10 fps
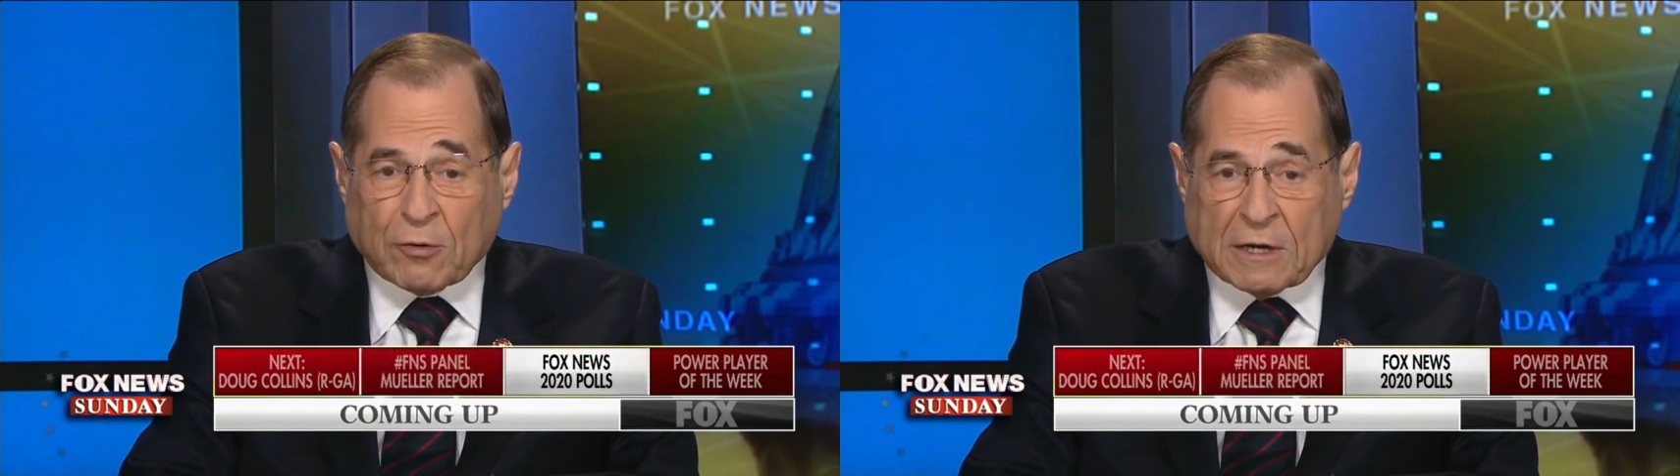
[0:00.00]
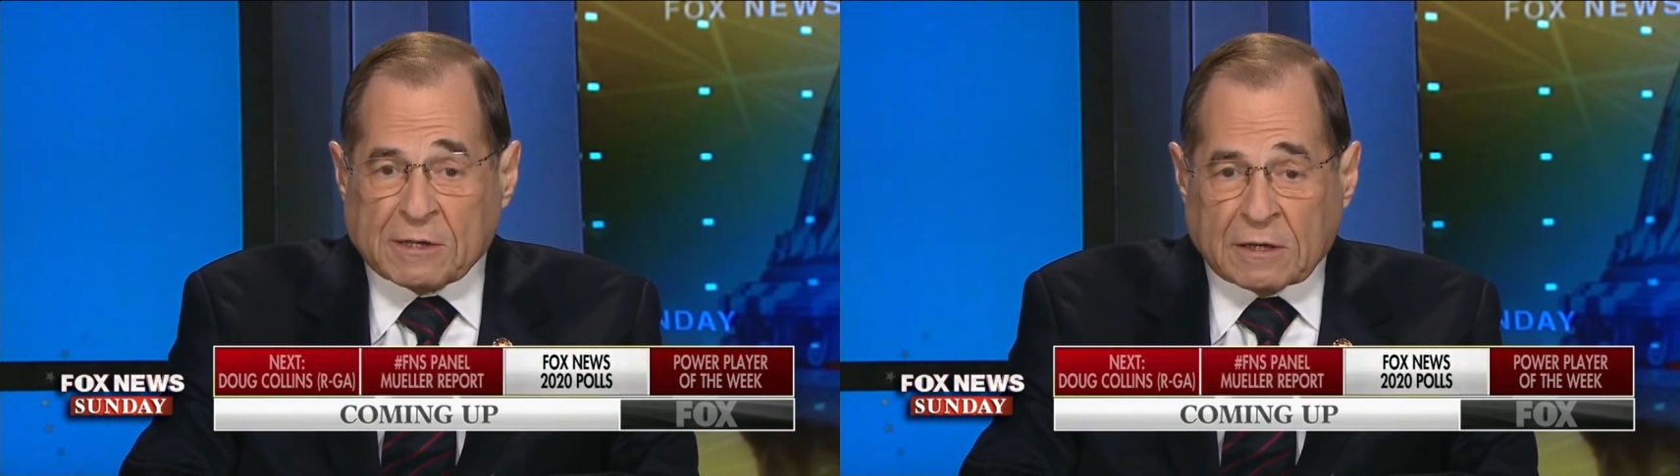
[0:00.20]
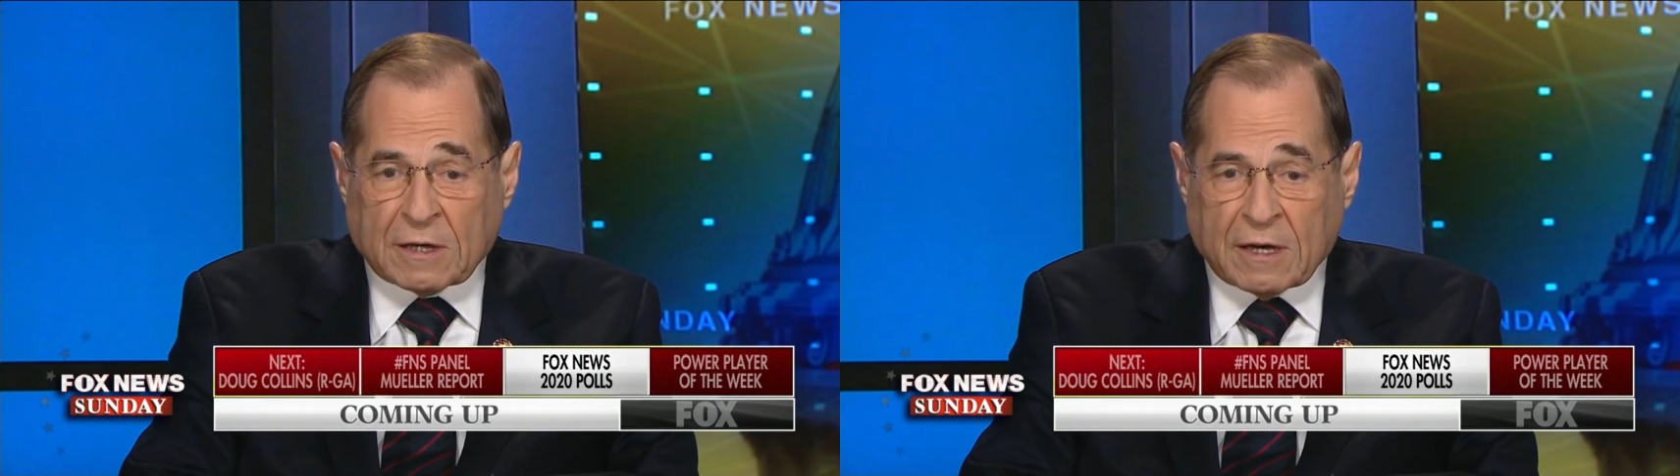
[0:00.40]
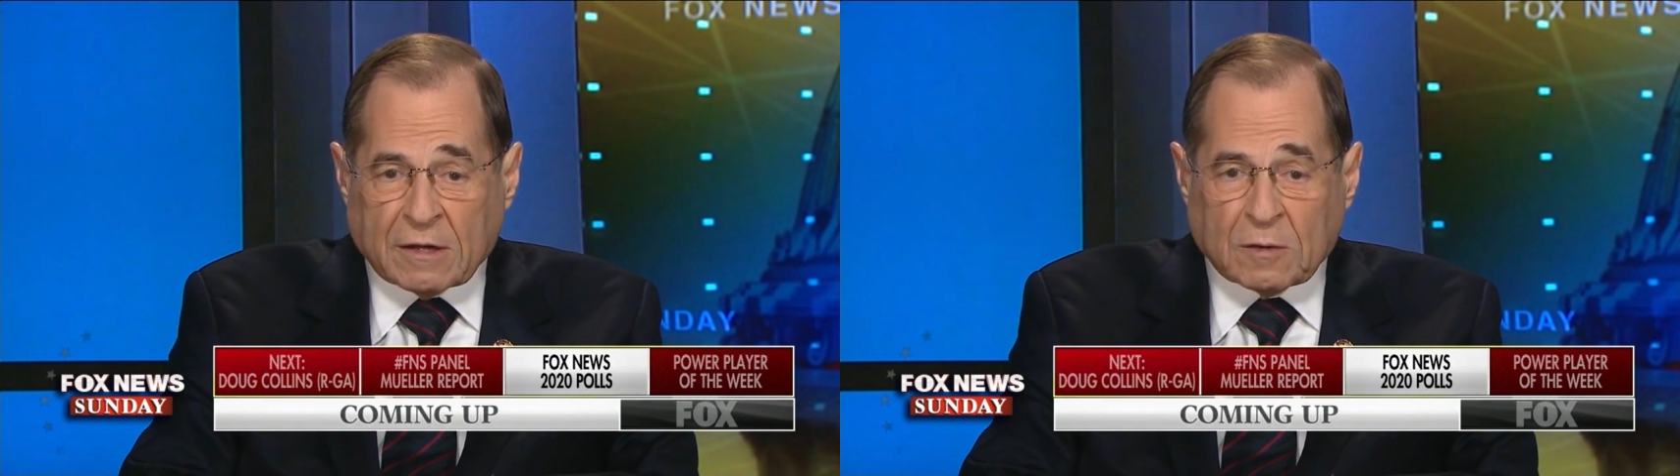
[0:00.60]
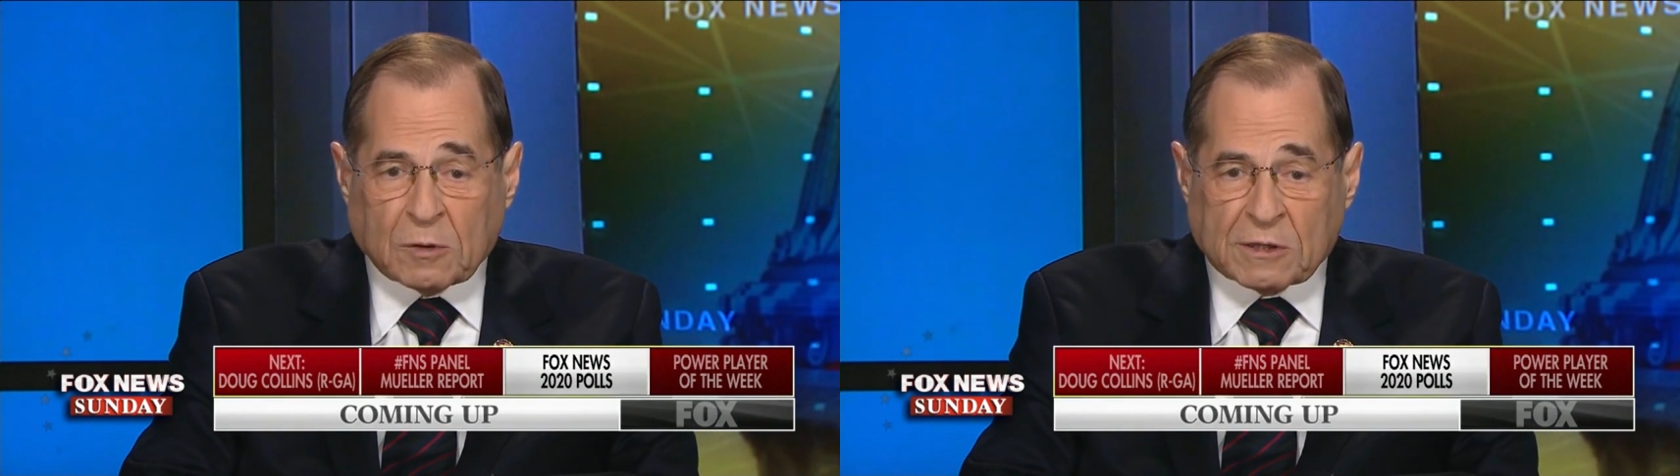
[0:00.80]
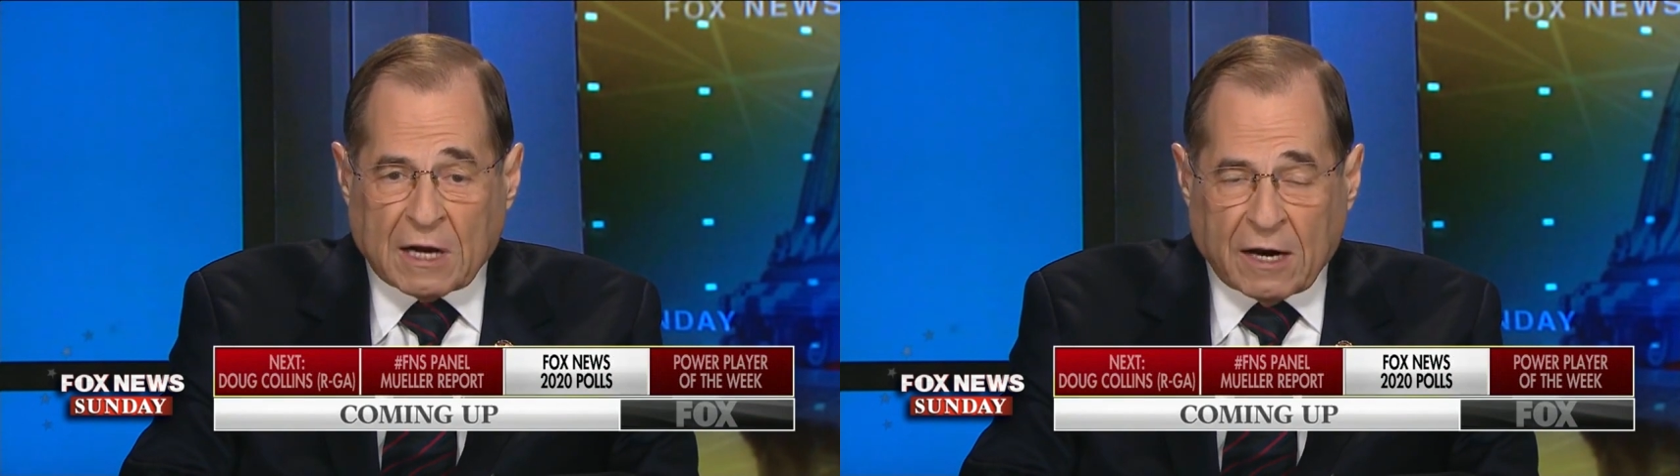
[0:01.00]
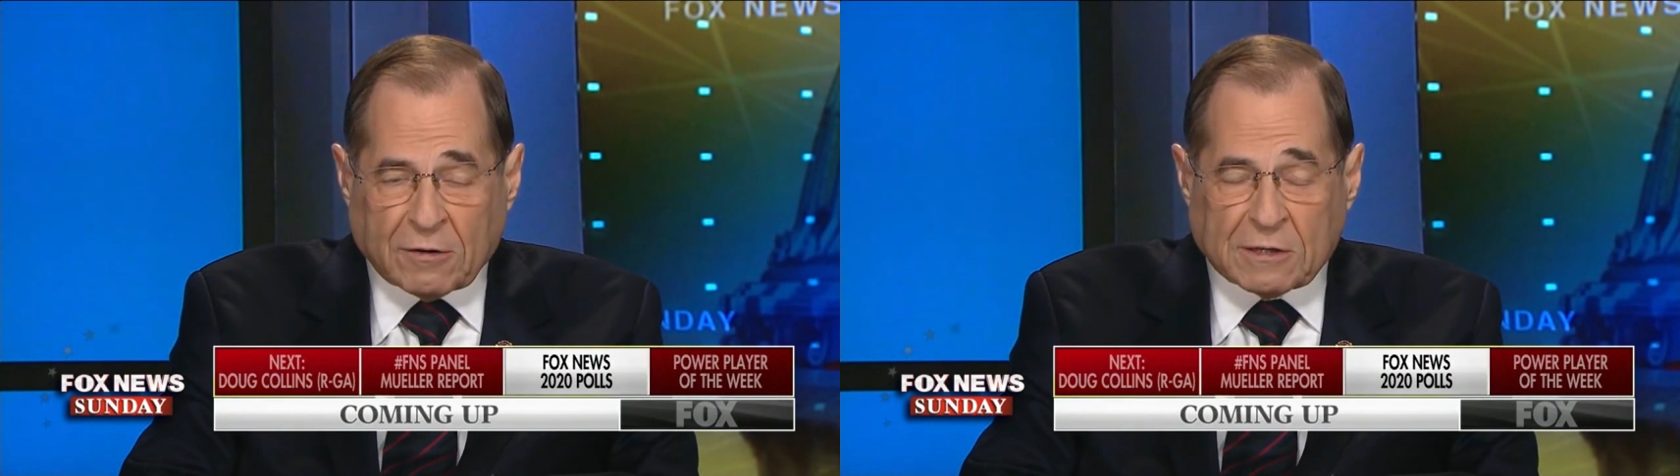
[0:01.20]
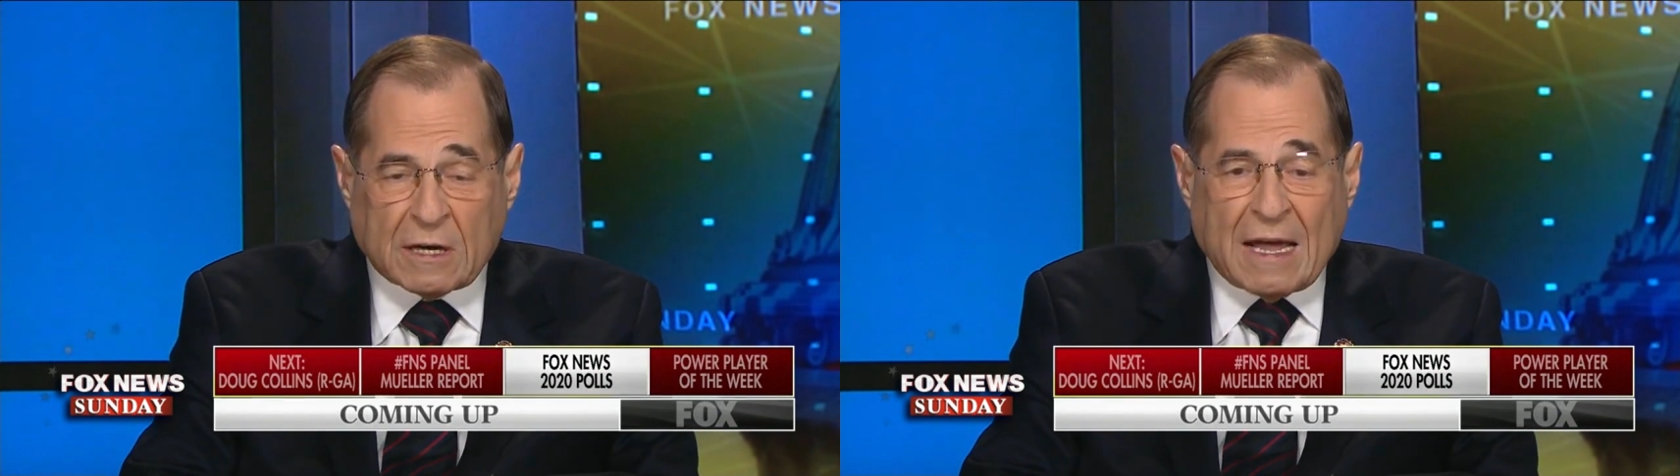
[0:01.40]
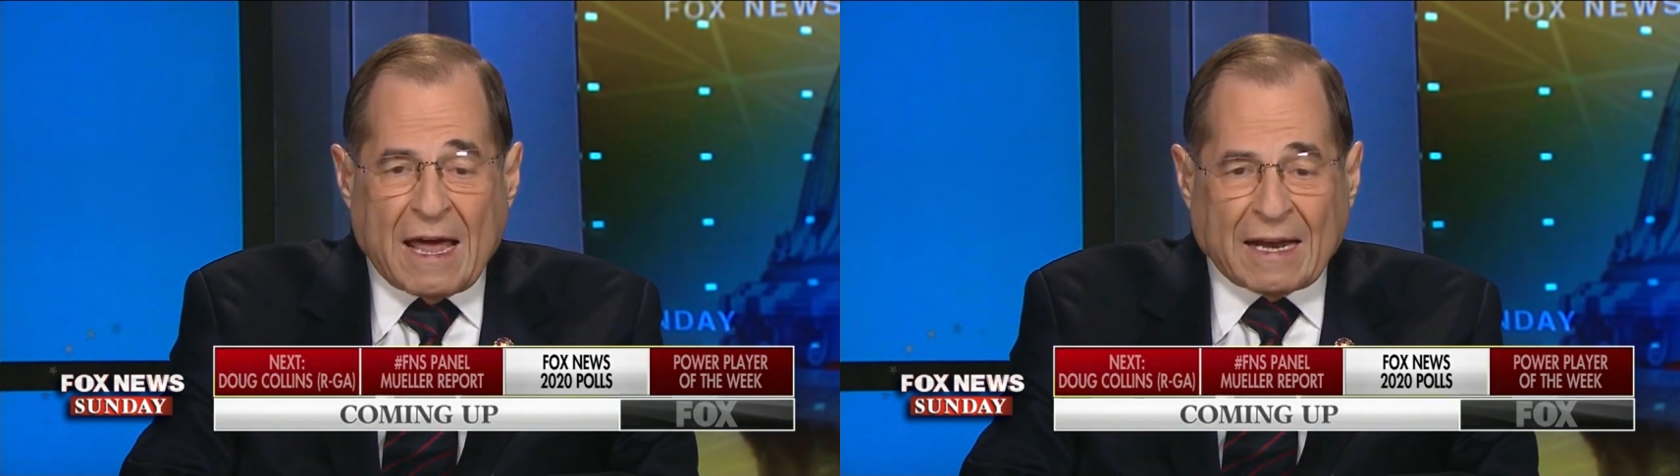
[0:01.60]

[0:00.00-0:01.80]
president accountable is Congress,